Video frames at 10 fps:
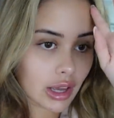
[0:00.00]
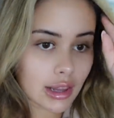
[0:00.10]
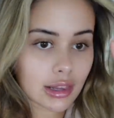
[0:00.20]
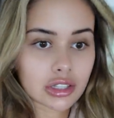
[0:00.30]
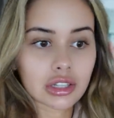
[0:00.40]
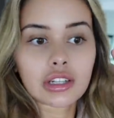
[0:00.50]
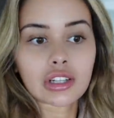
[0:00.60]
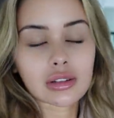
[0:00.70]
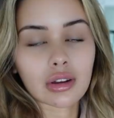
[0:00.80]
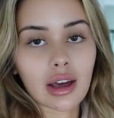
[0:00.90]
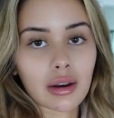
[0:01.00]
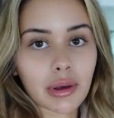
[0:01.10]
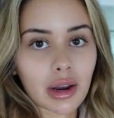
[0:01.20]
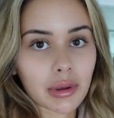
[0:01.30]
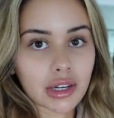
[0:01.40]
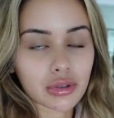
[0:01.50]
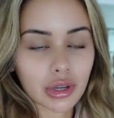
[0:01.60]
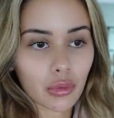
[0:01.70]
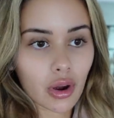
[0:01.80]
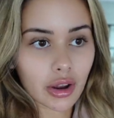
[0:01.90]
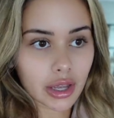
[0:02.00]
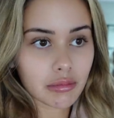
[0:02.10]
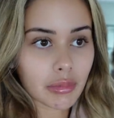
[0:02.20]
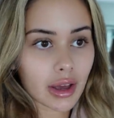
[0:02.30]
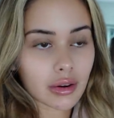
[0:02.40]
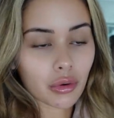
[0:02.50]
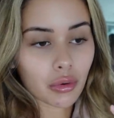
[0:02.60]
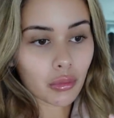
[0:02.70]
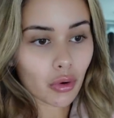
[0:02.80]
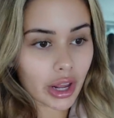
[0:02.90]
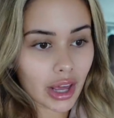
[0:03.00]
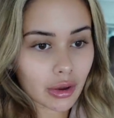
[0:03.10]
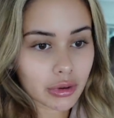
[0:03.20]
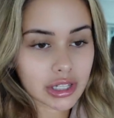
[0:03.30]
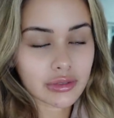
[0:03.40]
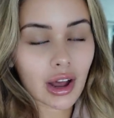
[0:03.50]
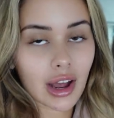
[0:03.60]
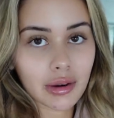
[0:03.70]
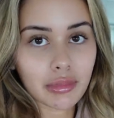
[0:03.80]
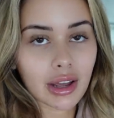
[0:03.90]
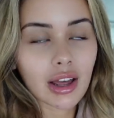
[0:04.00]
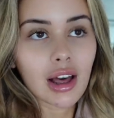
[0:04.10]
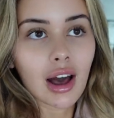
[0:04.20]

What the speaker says: I literally just got out of bed. I've been doing work in bed all morning, which is fine, but